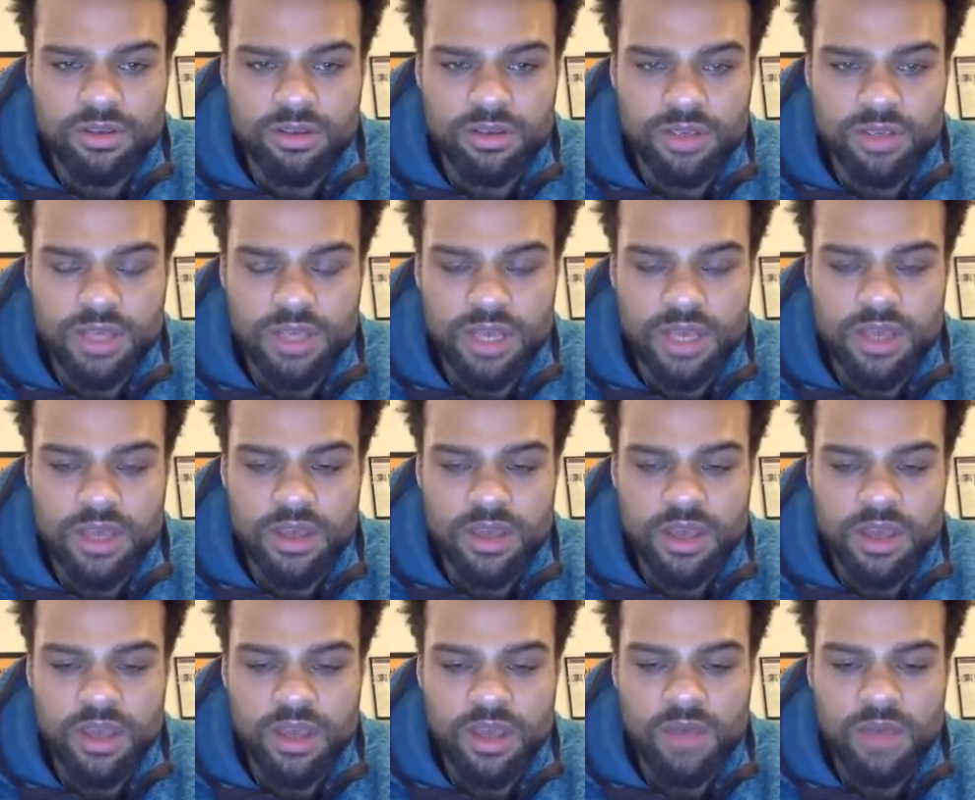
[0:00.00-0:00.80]
Yeah.
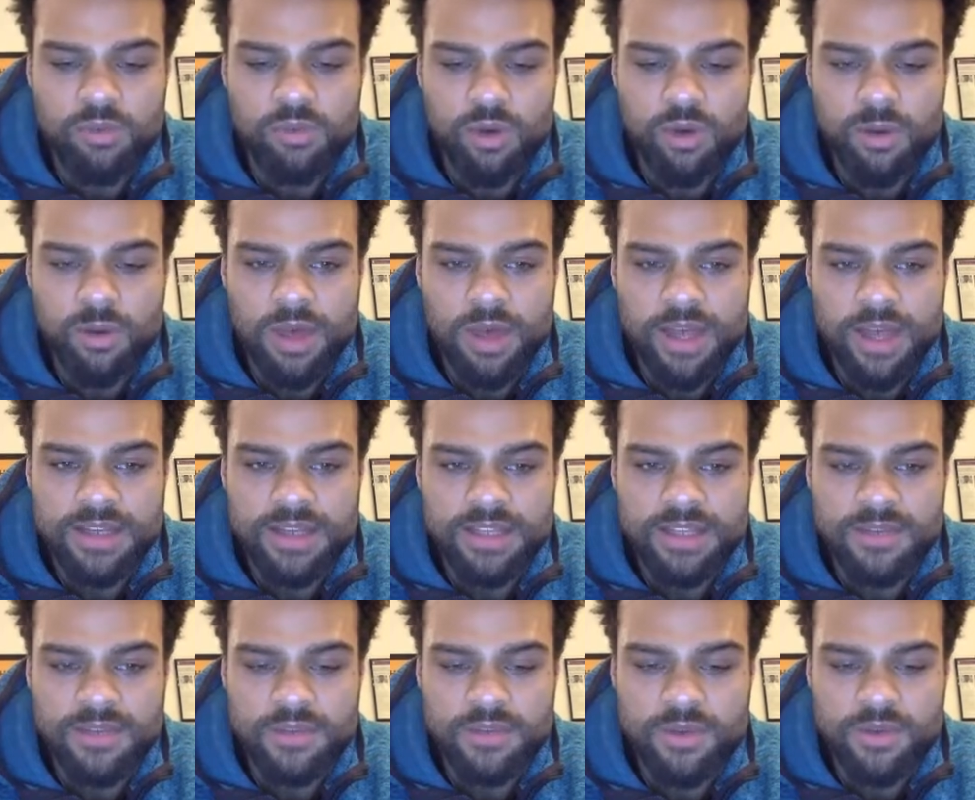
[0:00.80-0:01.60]
What? And
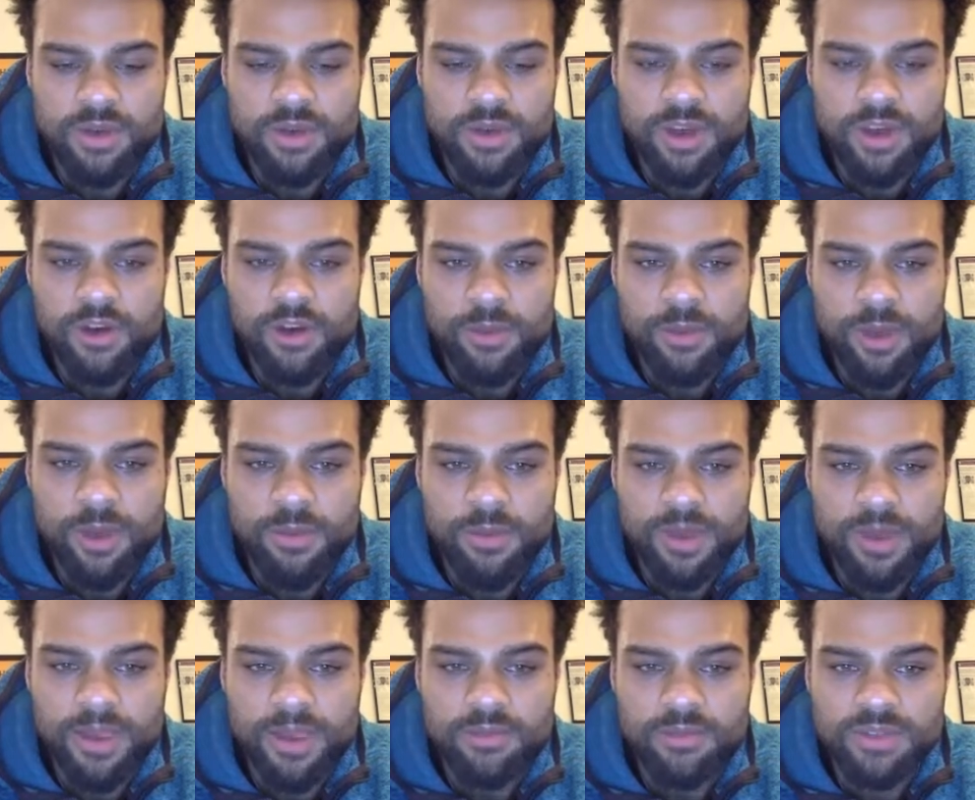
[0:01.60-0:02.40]
if your elbow
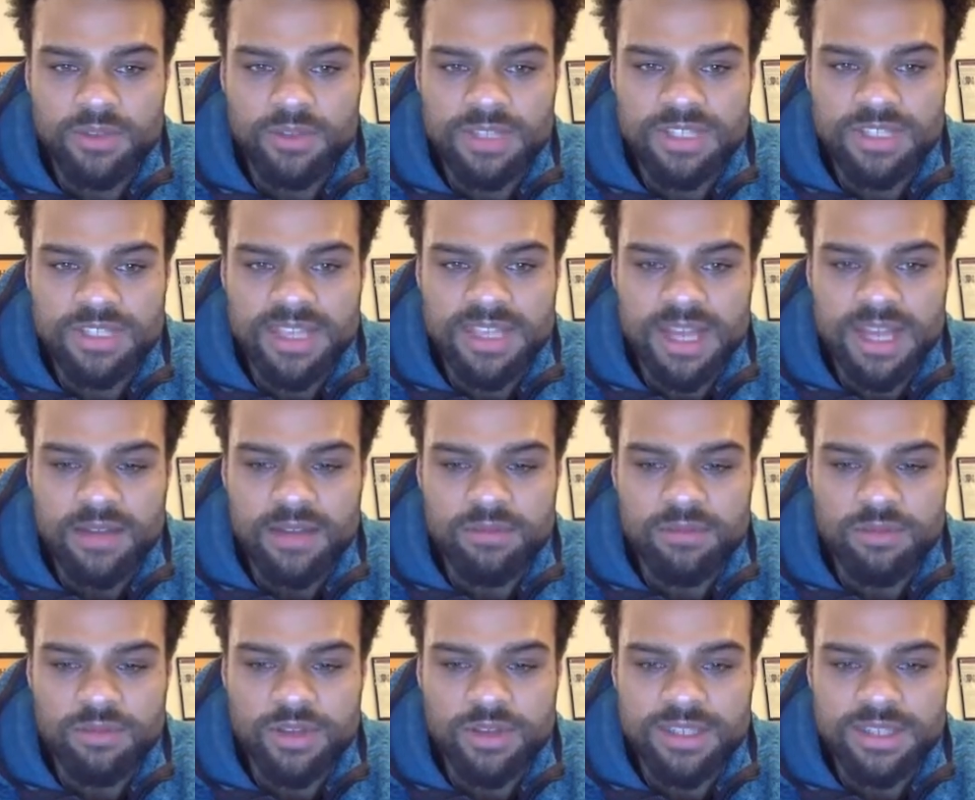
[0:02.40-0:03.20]
pain was a
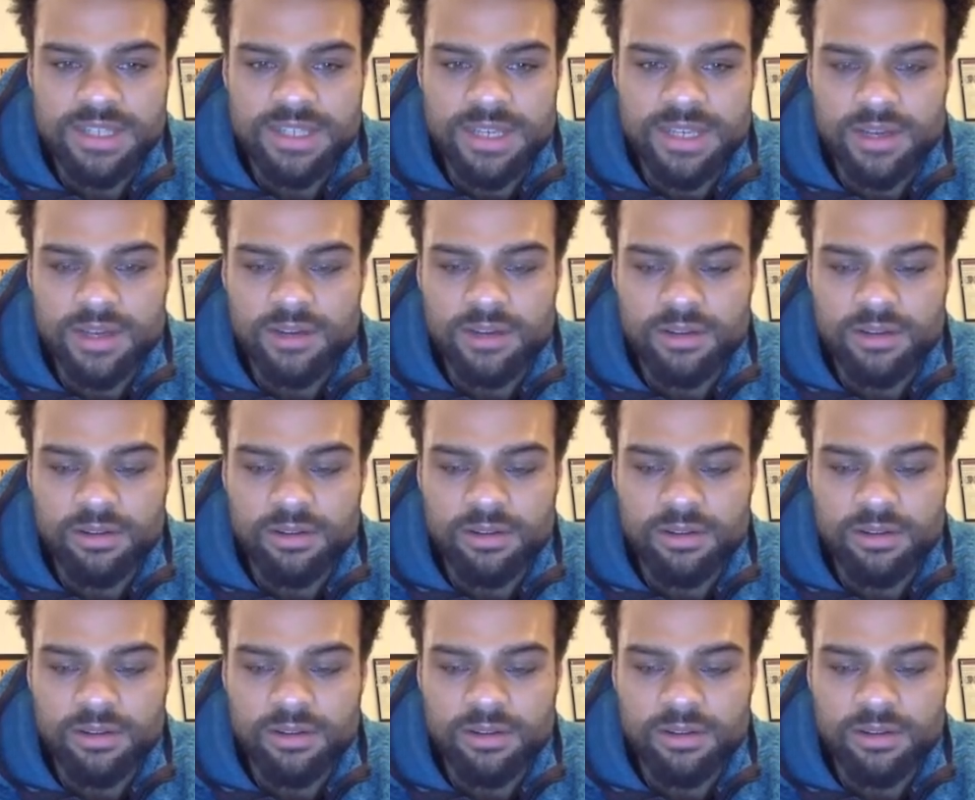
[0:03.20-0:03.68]
10, what is it now?